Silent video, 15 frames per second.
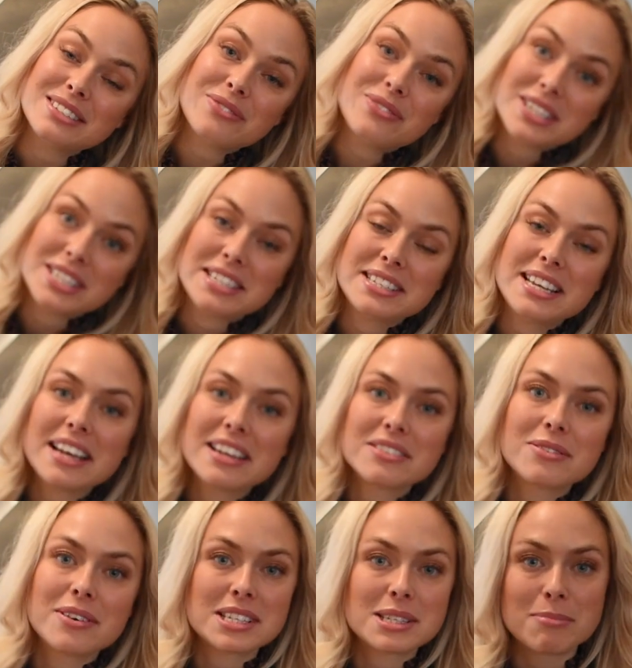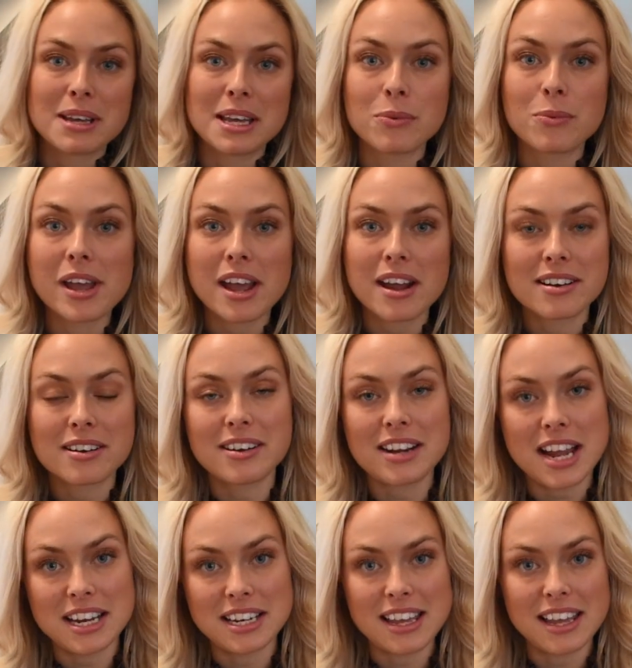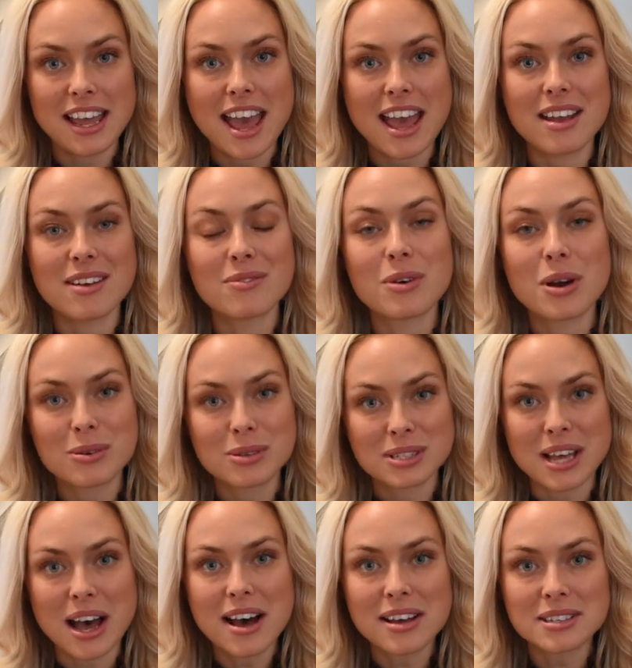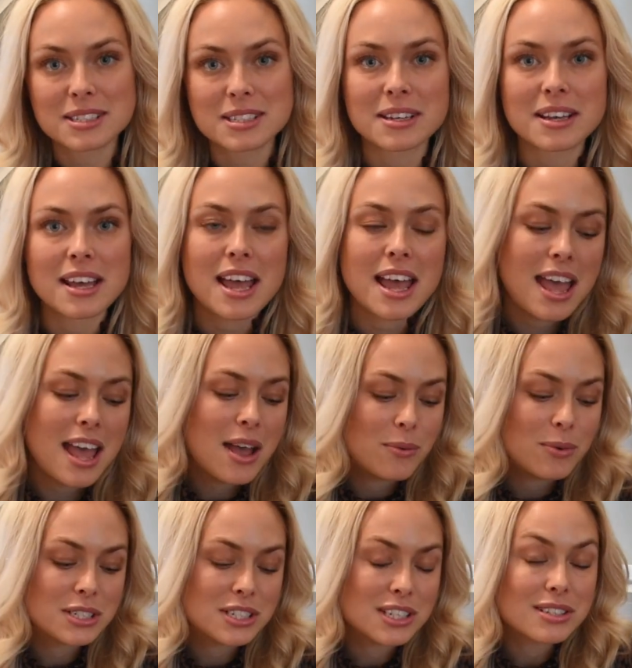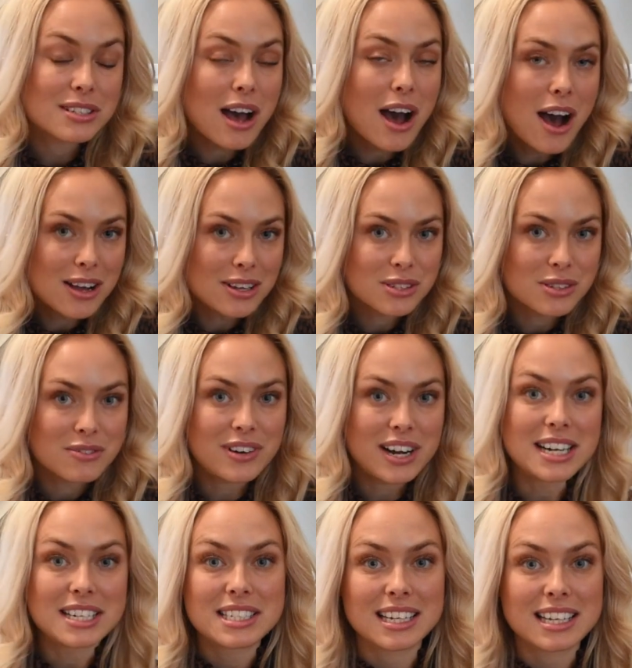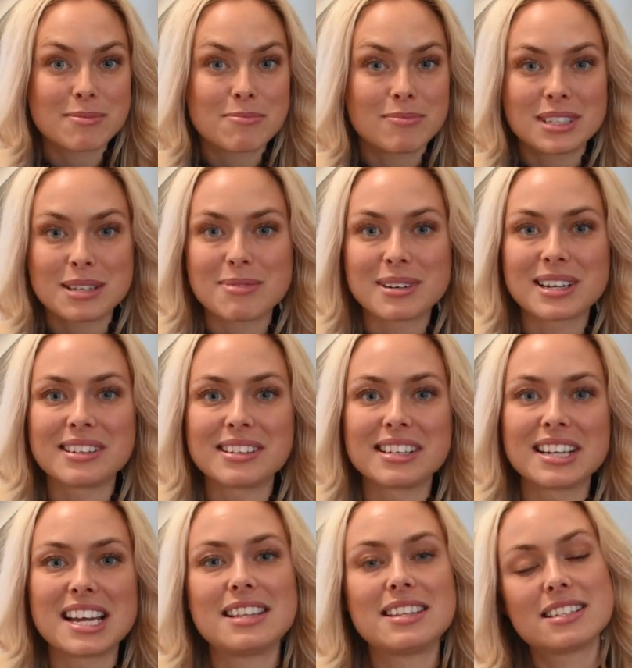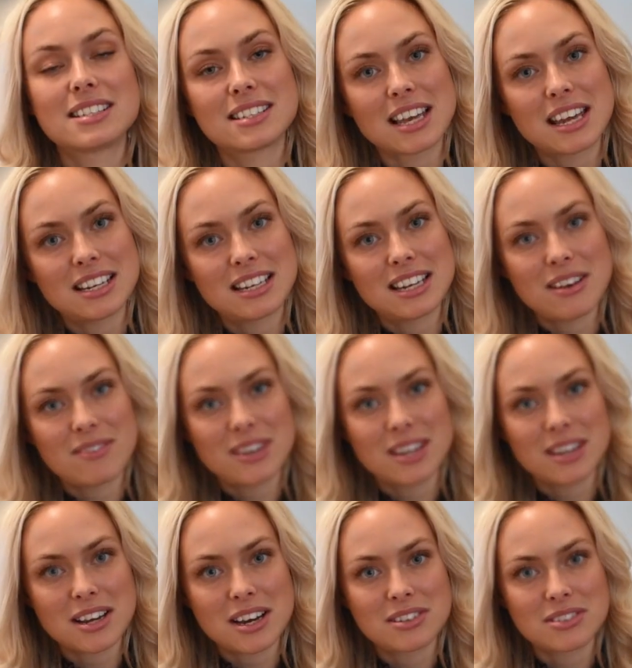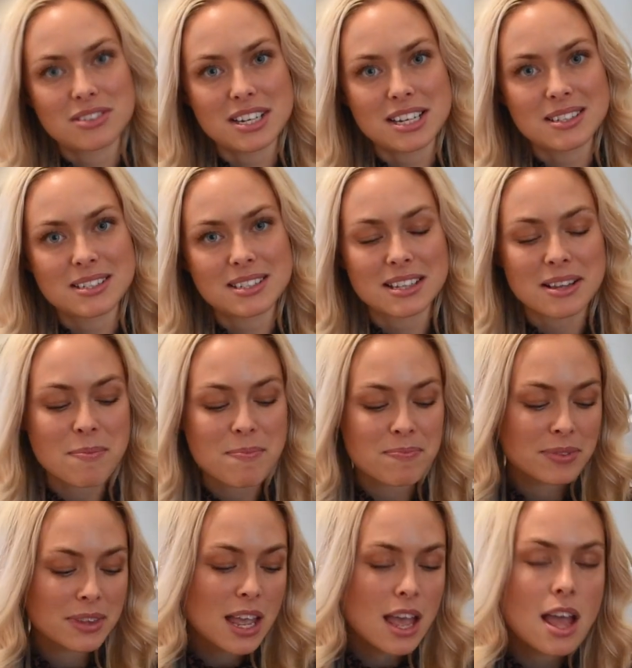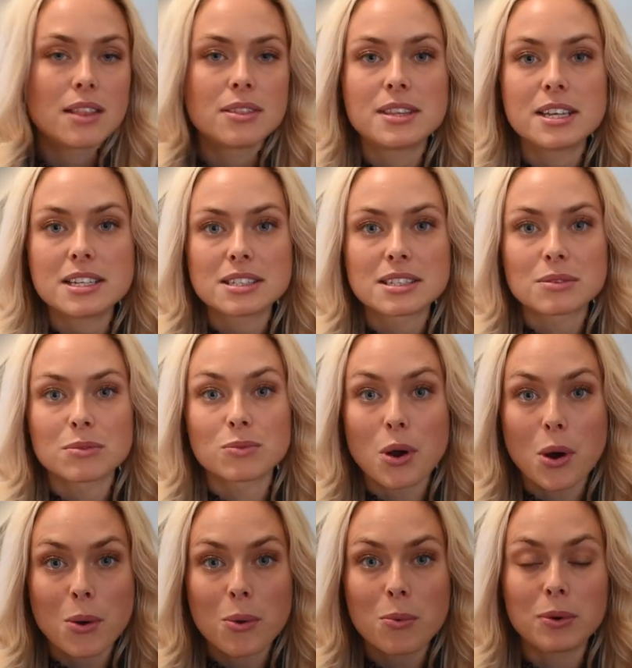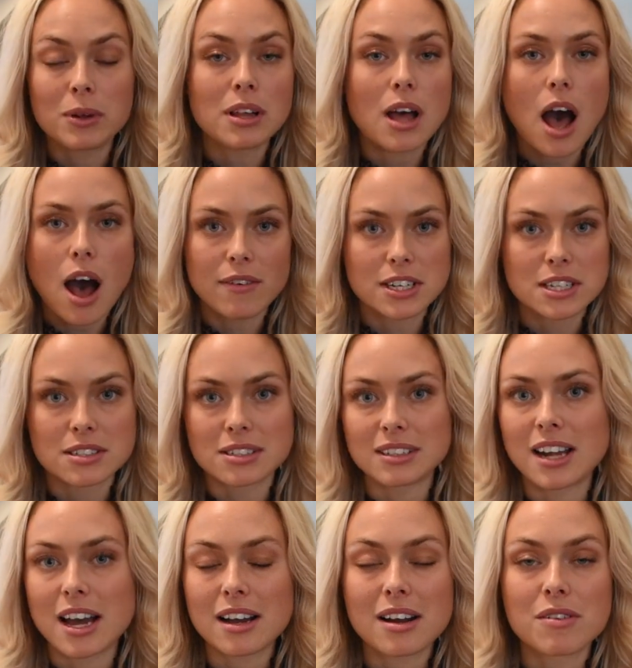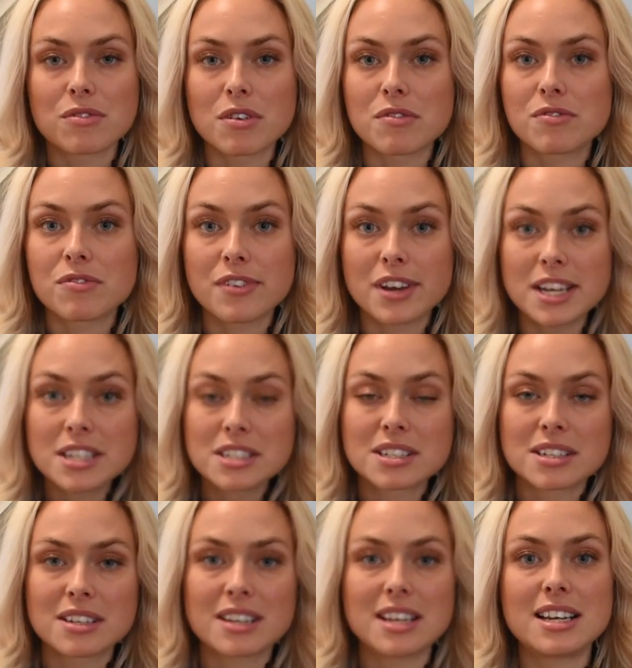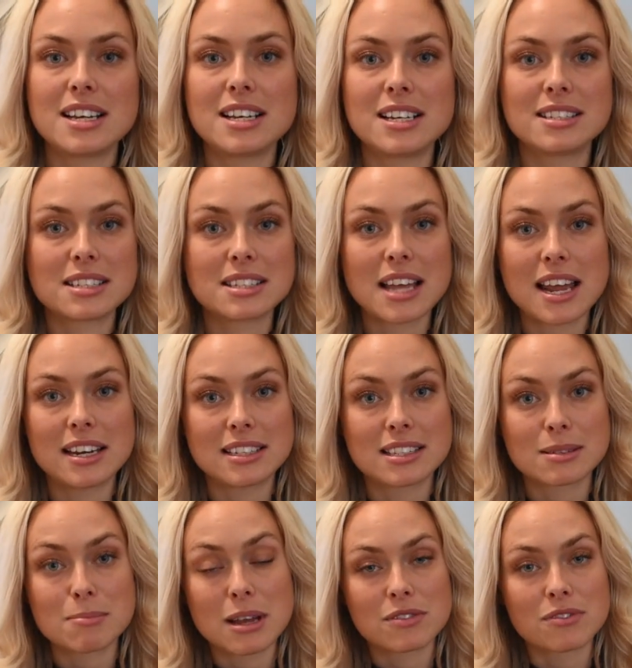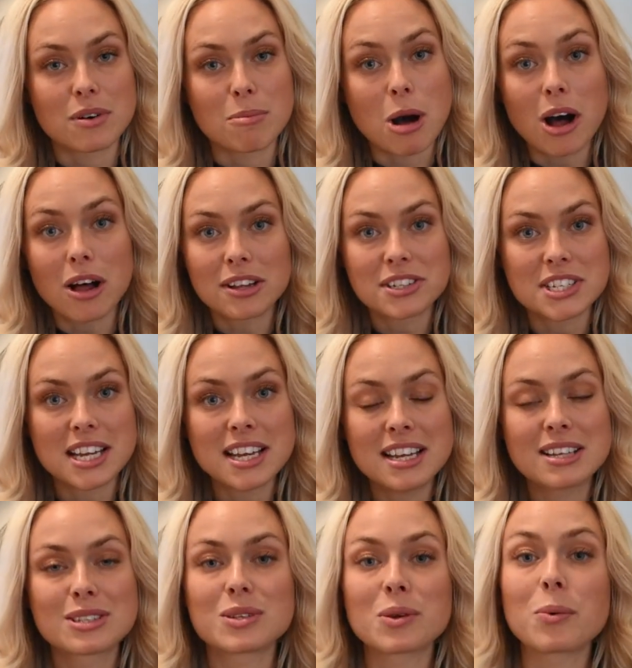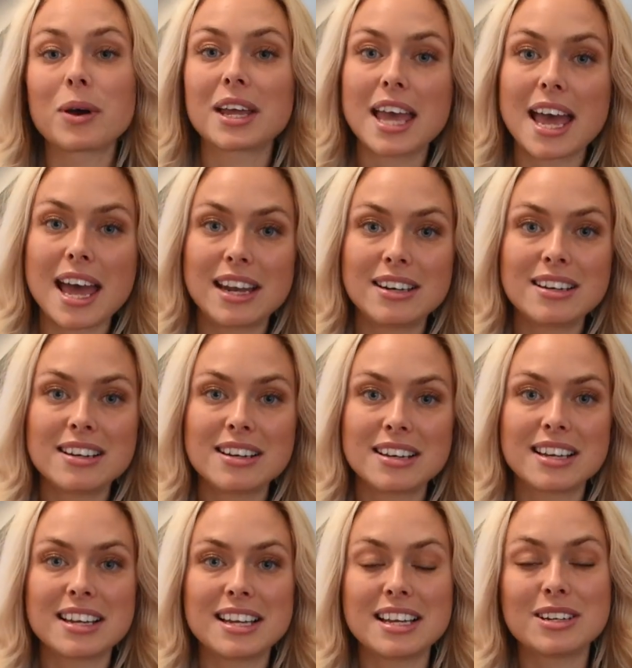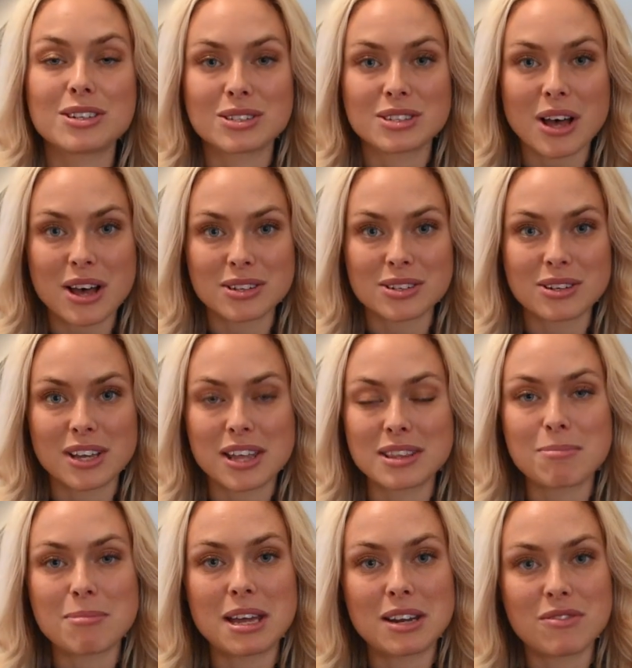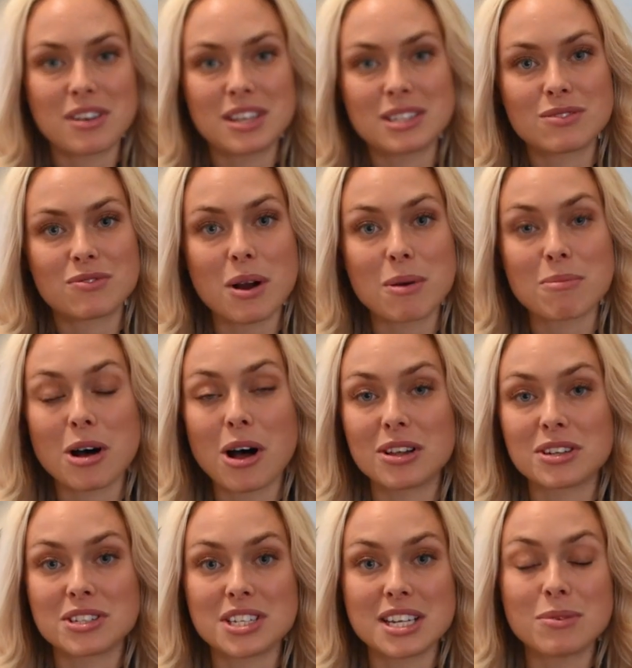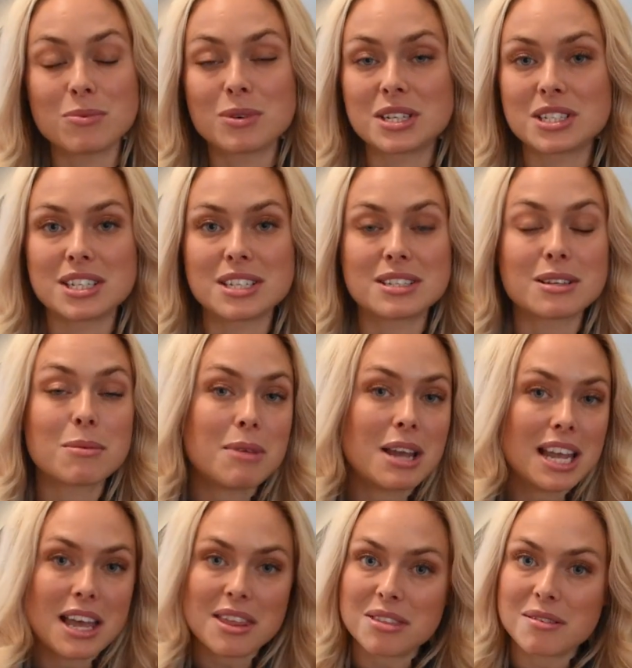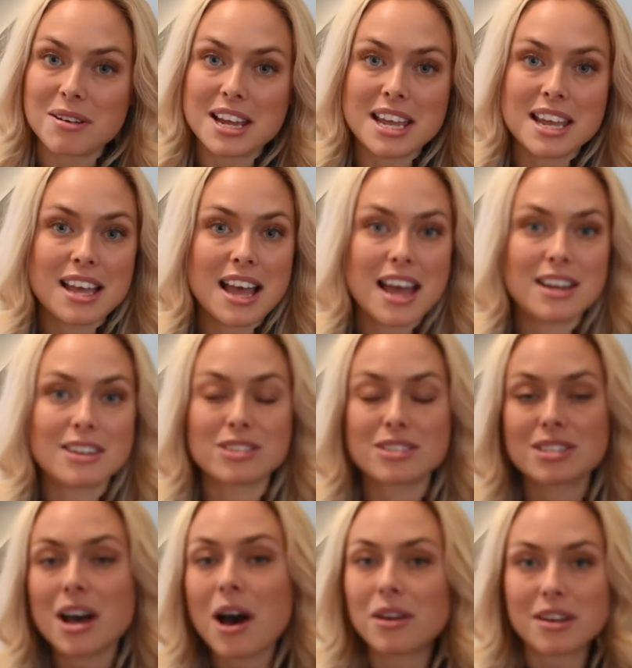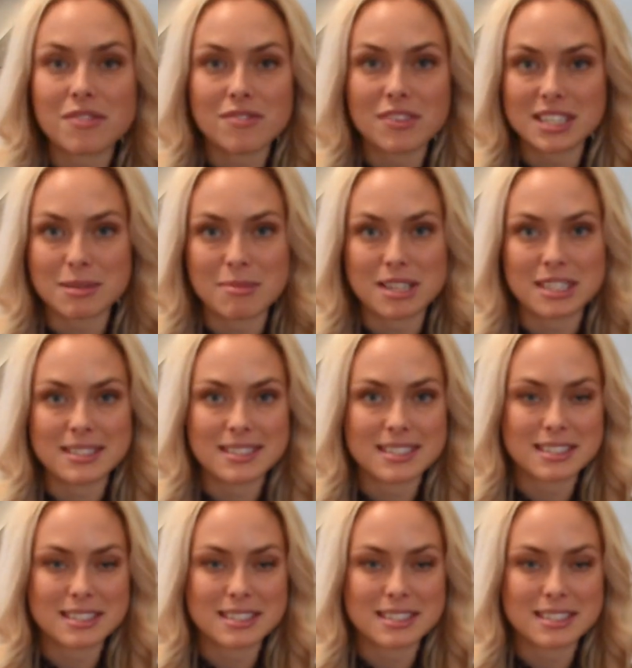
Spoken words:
so for the second recipe, we are creating a roe sauce, which is also very typical in the Scandinavian countries. This roe will obviously not come from fish. Instead, it's made from algae. So again, in a sauce, you get the benefits from algae, which is omega-3 and a ton of vitamins.